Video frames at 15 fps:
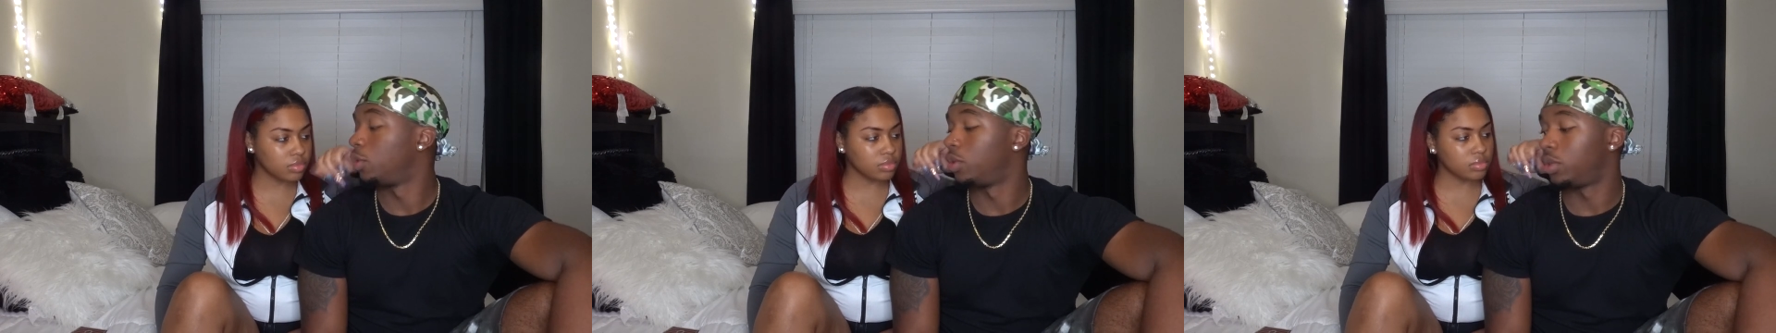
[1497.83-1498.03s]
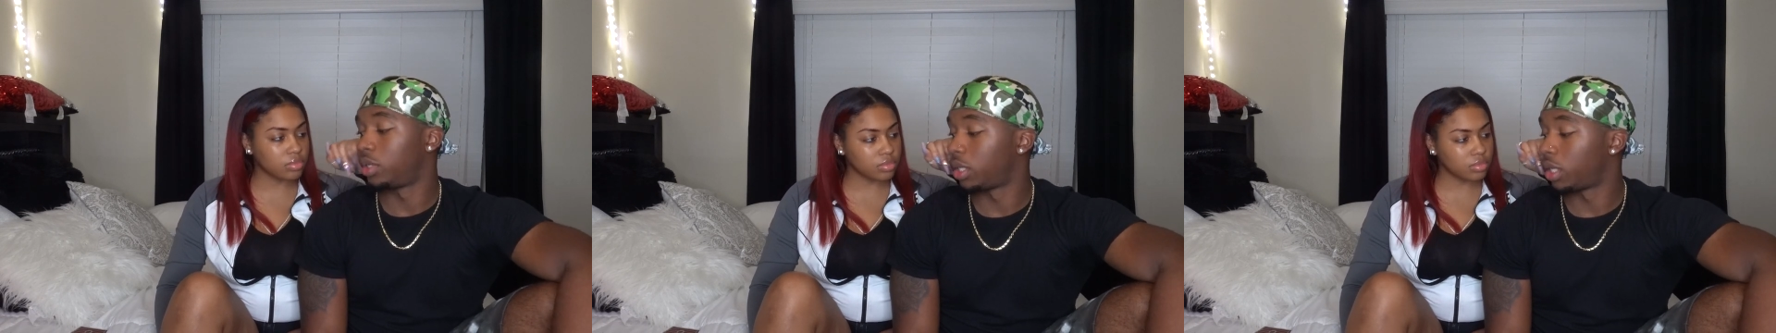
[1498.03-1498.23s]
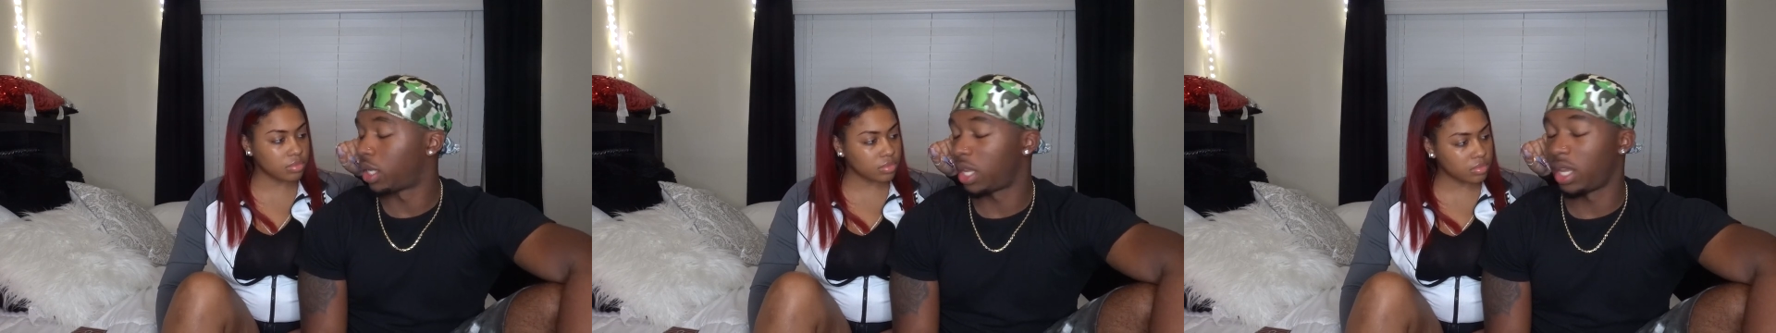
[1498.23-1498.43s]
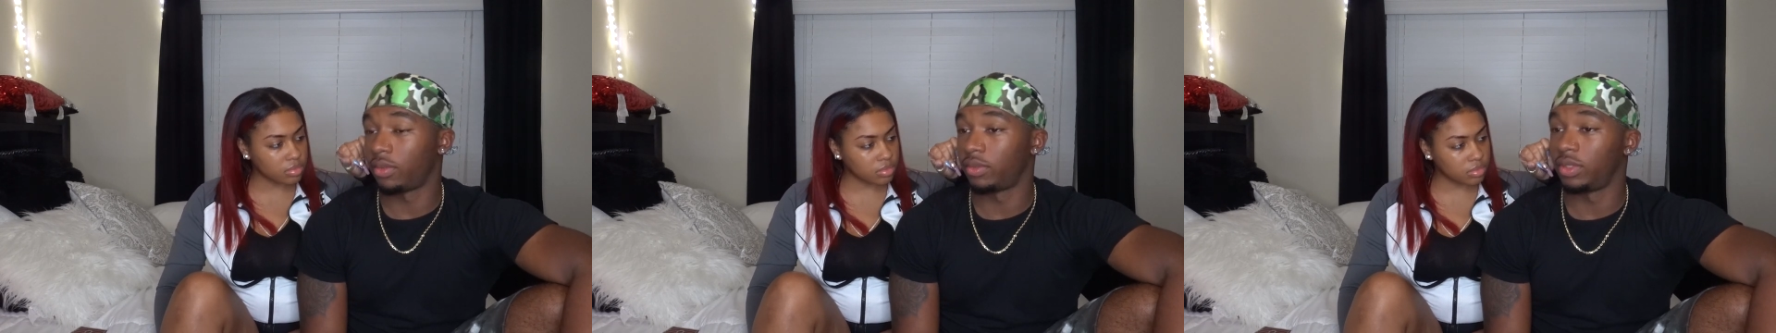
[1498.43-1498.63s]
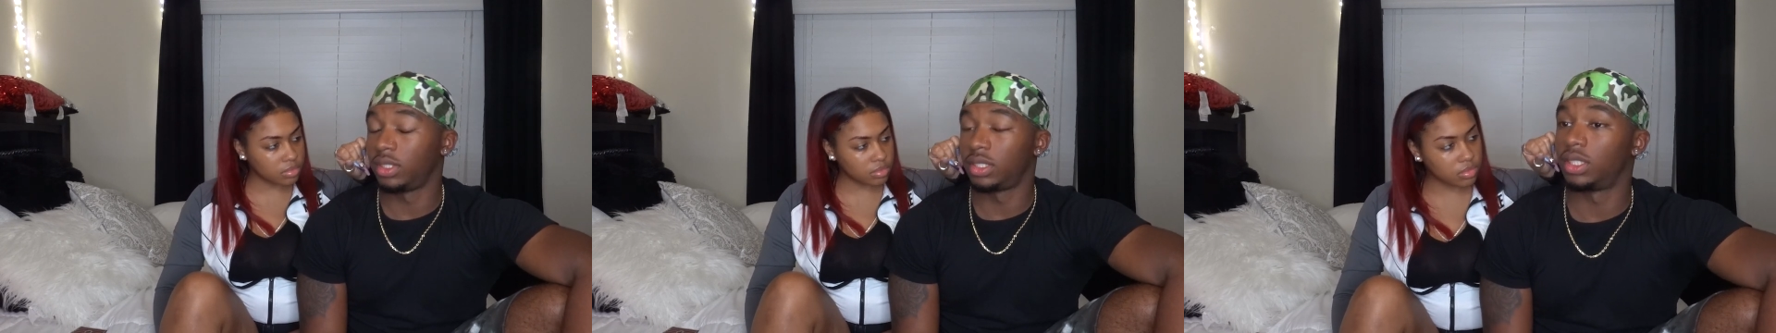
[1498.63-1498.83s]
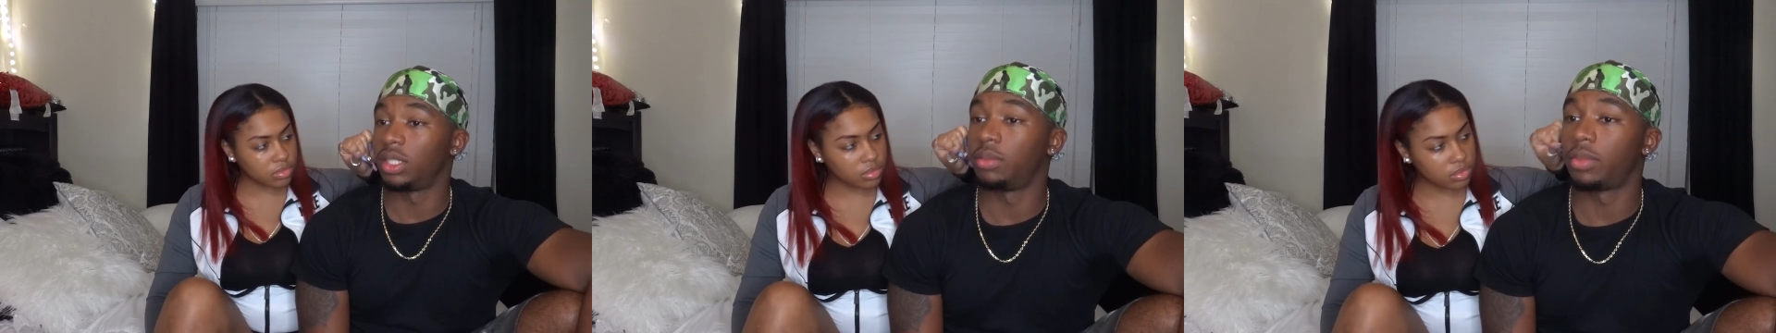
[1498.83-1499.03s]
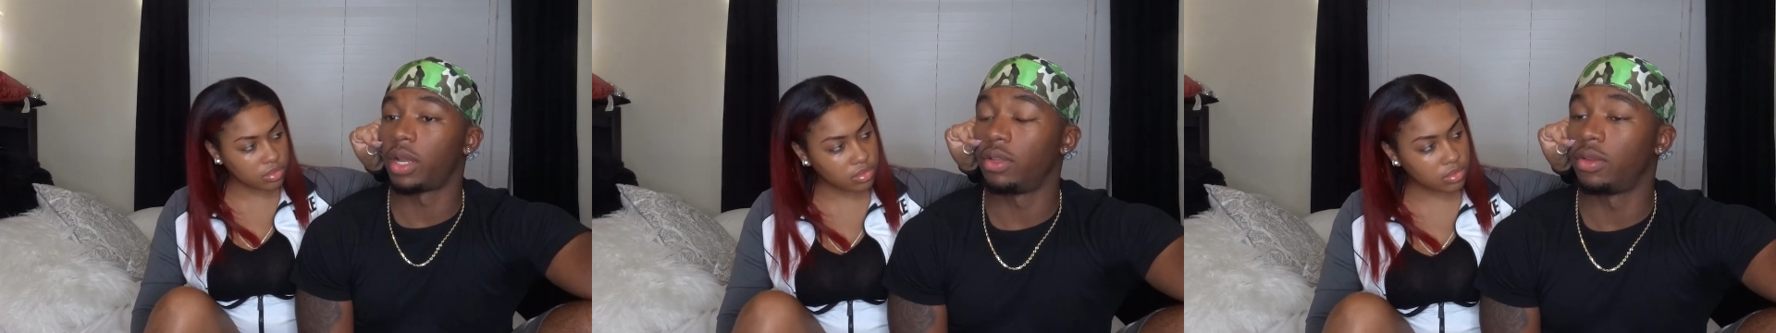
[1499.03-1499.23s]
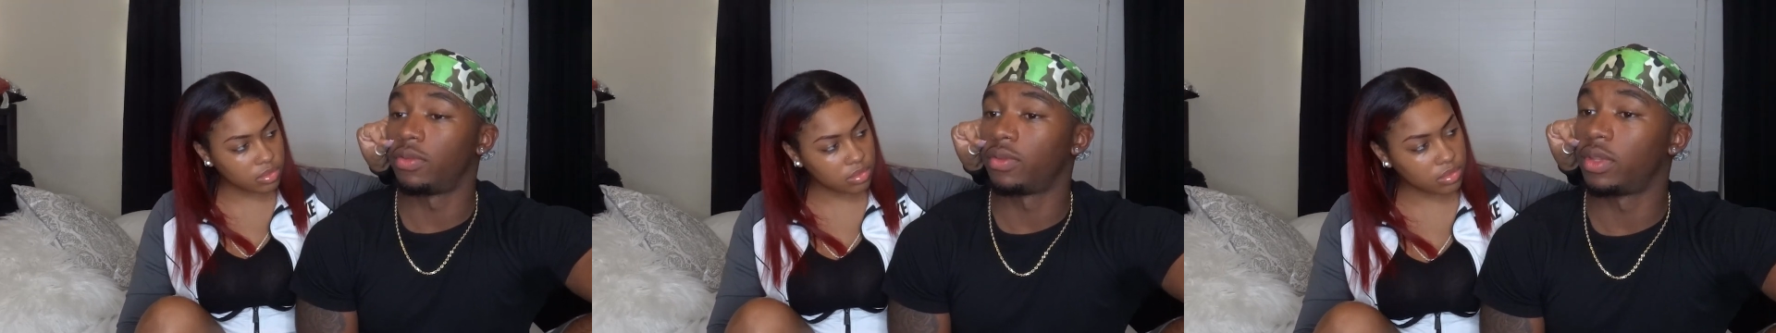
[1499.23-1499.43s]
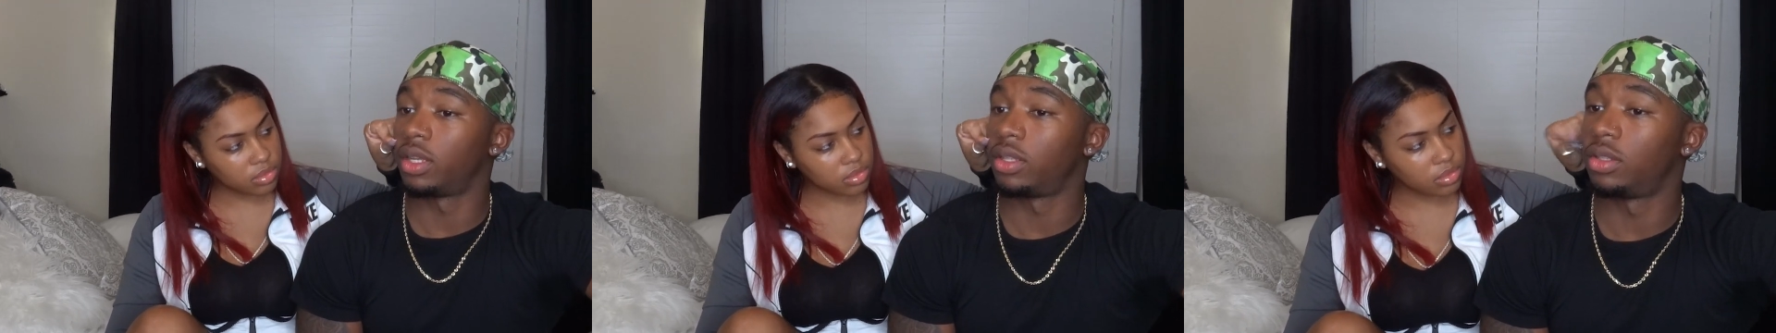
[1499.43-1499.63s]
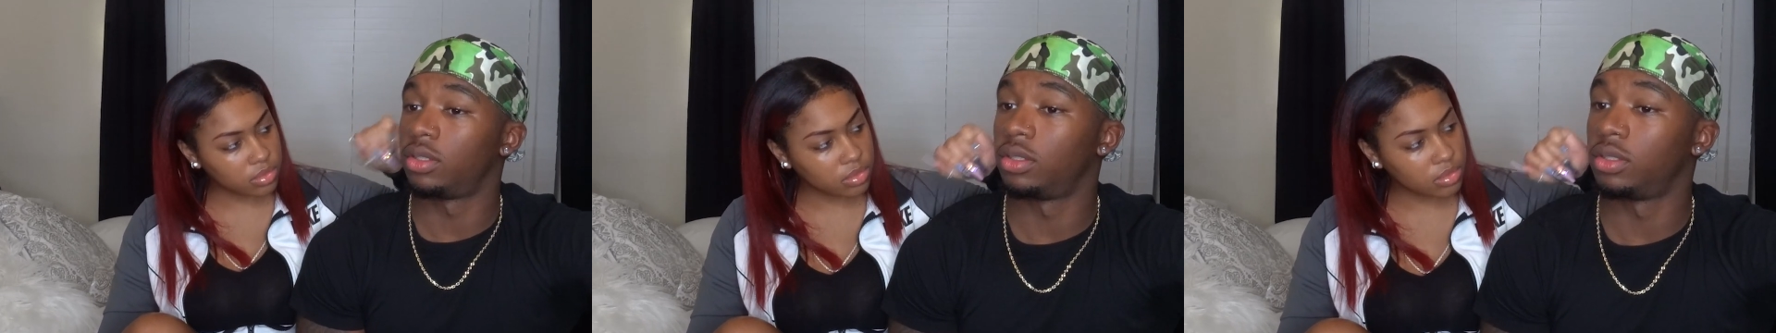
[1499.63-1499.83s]
Speaker 1: Well, I can't really sit by you for
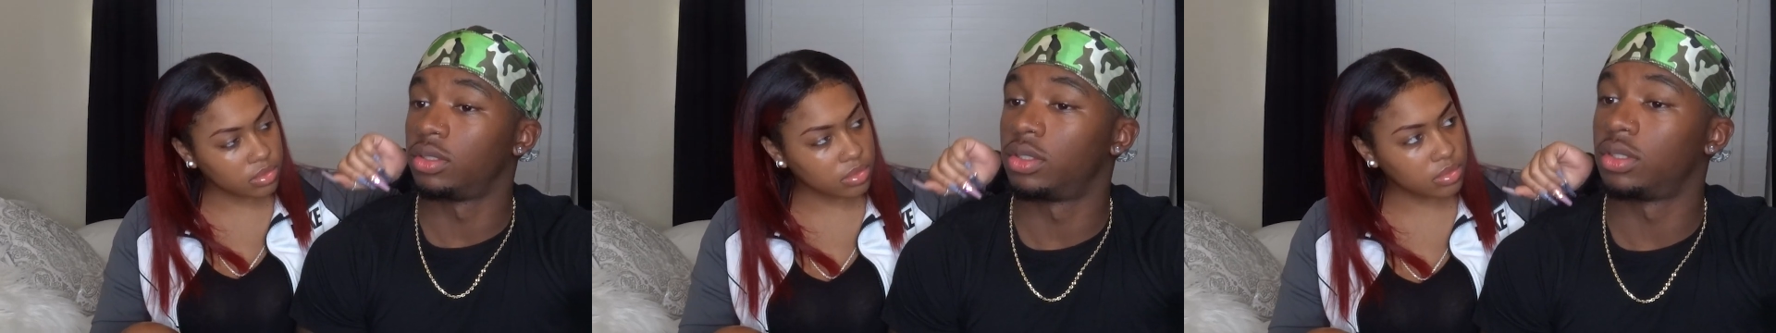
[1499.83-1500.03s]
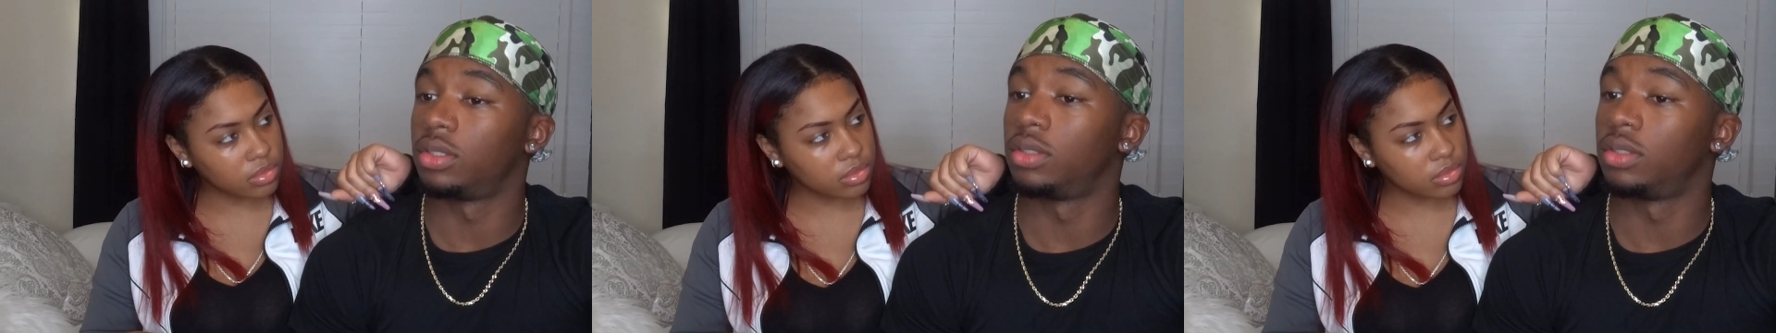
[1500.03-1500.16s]
that long. So.